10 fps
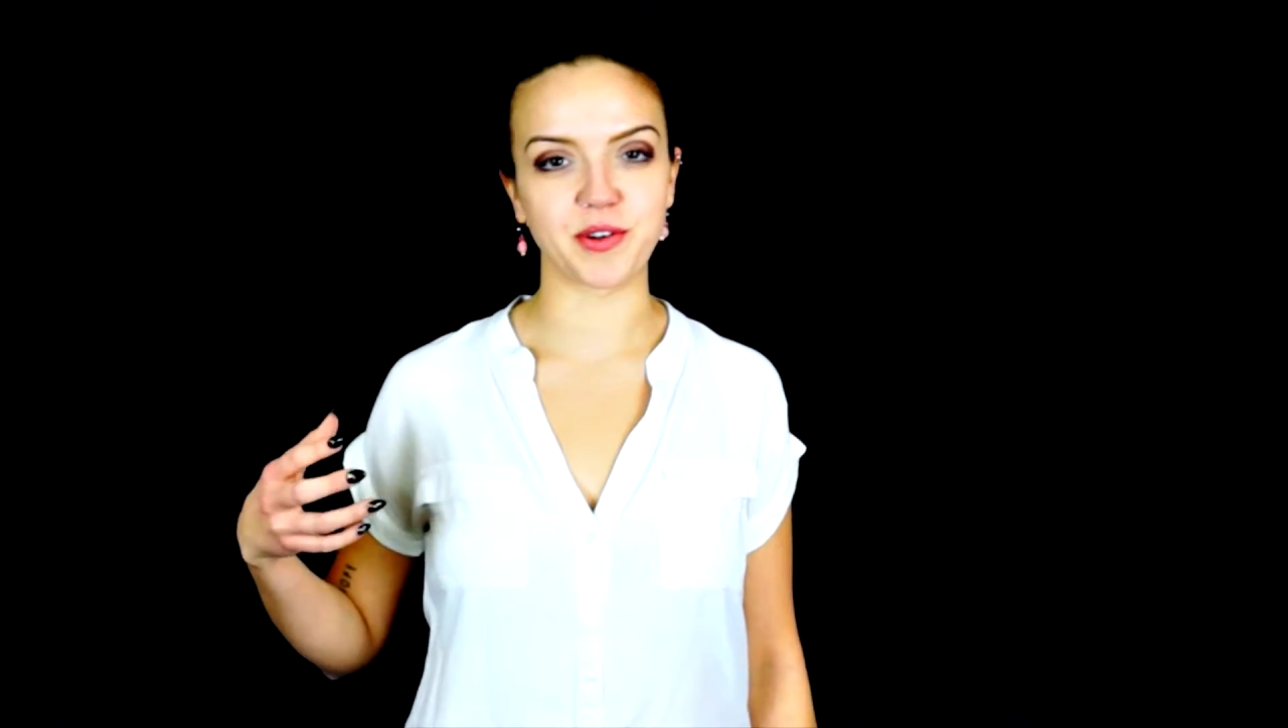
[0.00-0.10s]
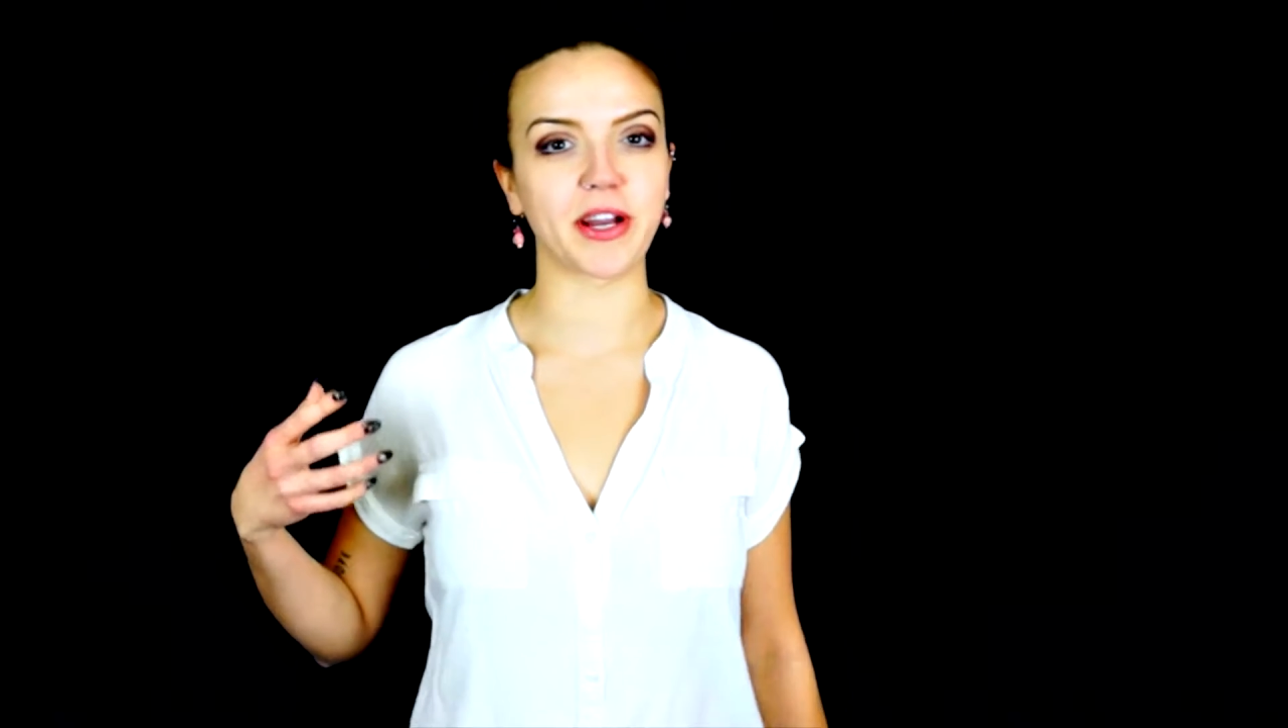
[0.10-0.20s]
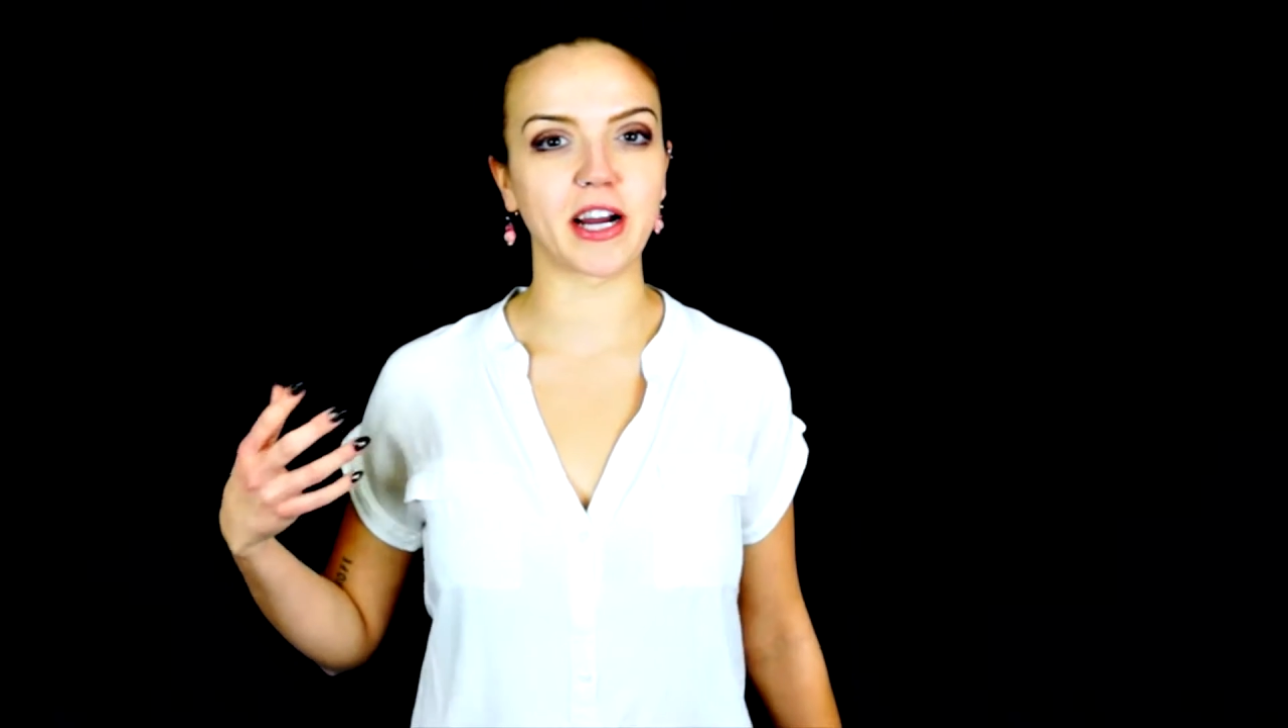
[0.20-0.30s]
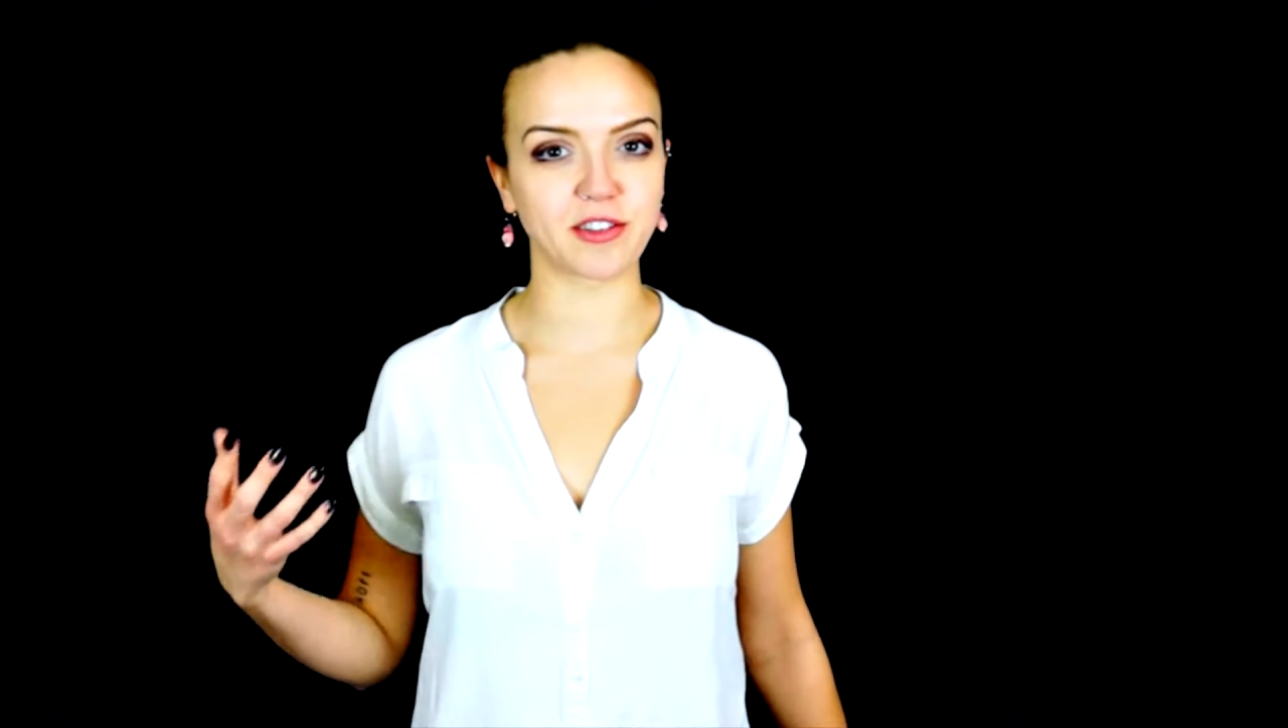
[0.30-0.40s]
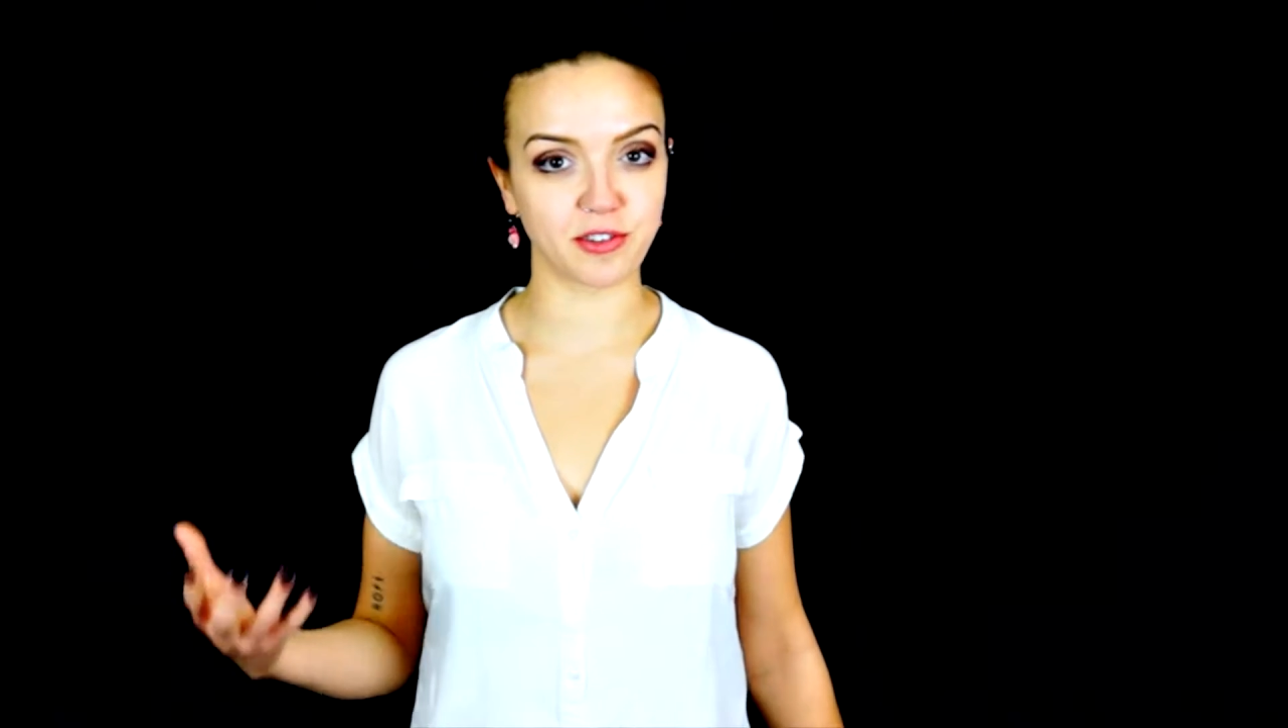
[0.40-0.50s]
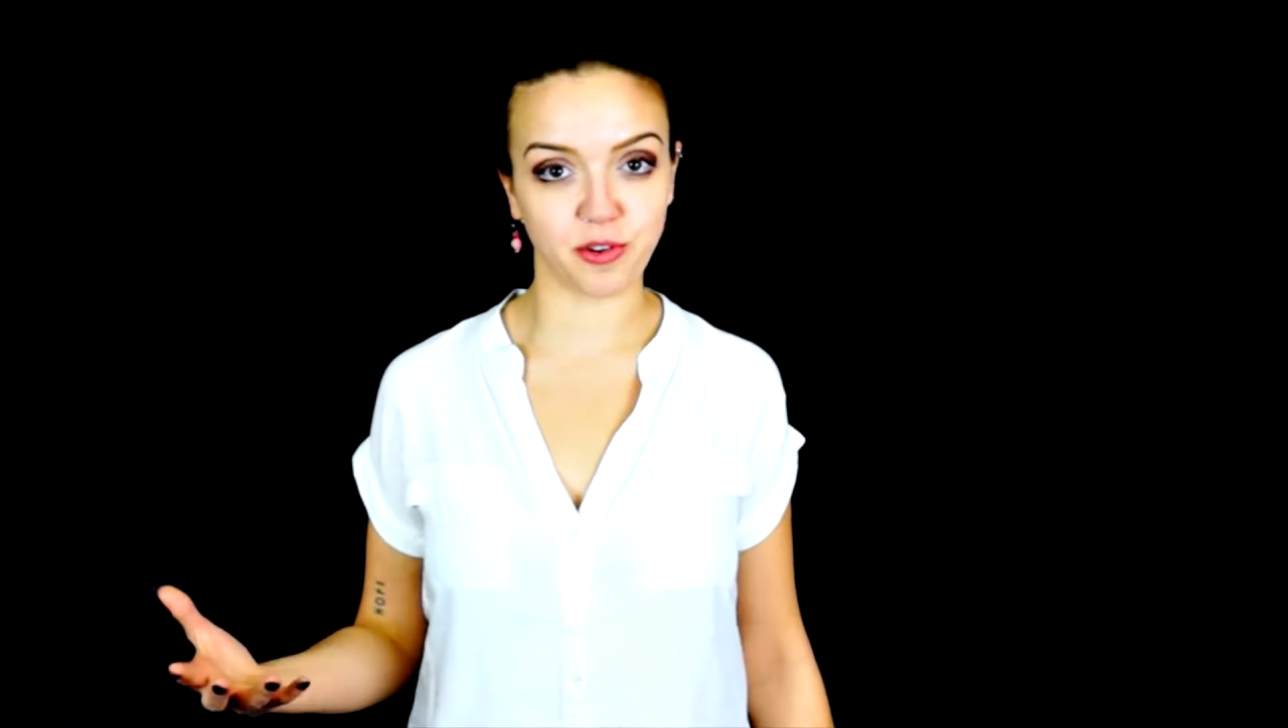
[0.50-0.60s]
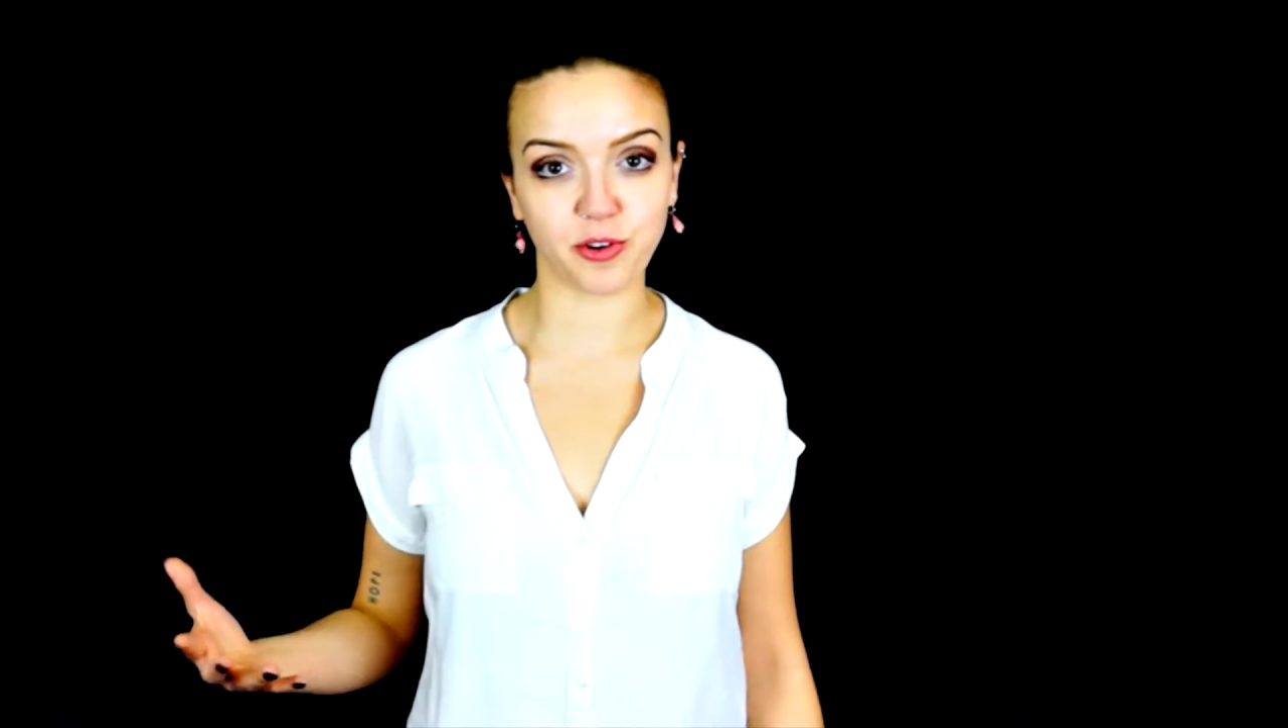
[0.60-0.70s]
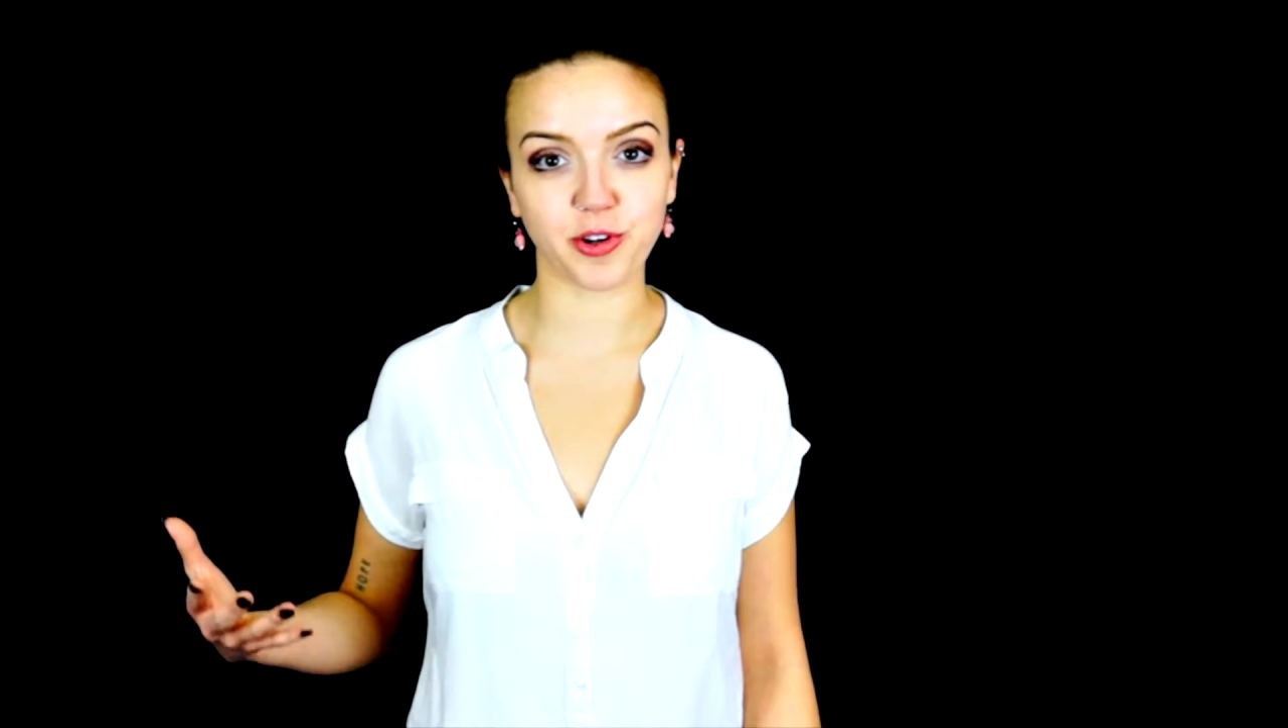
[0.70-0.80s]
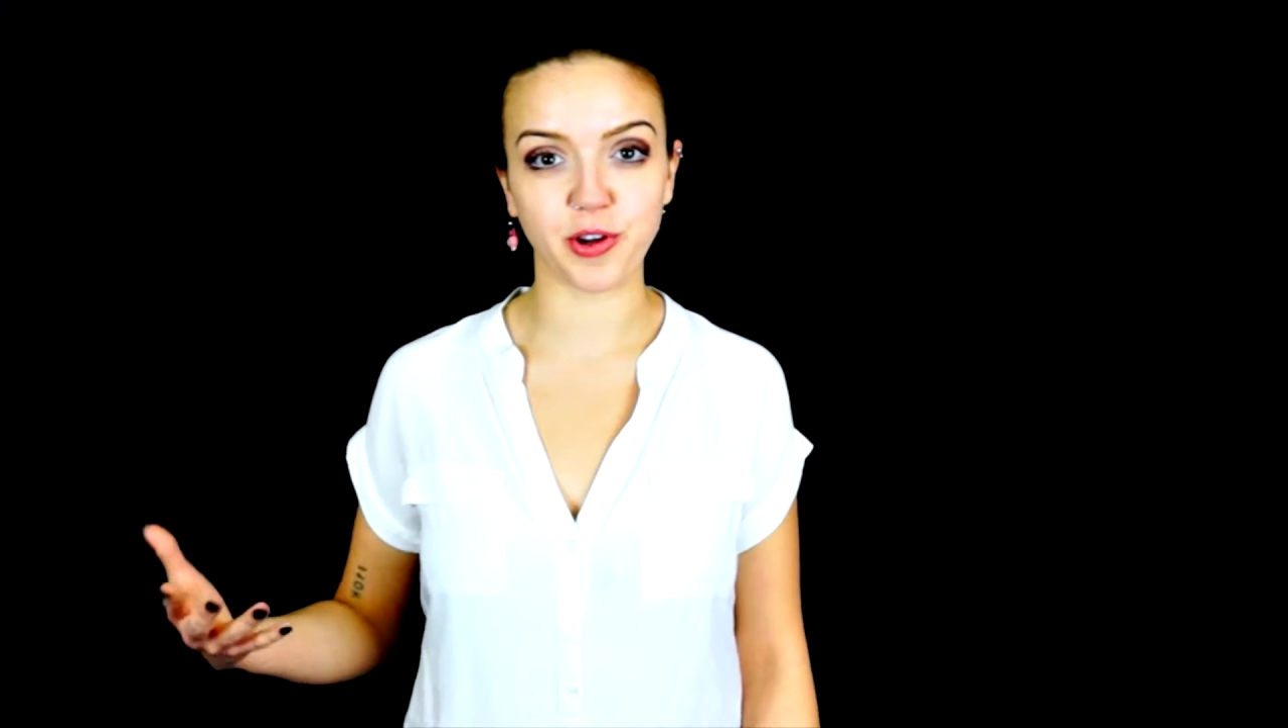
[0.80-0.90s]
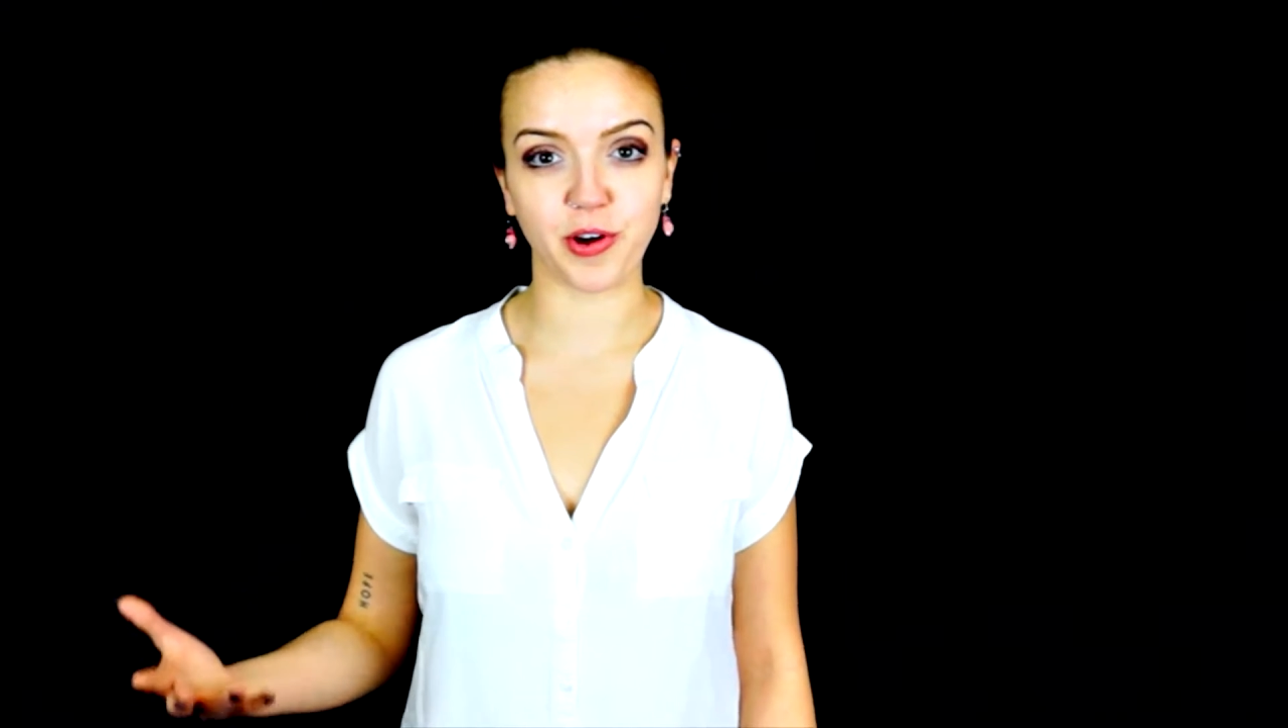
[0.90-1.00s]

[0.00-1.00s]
I got to learn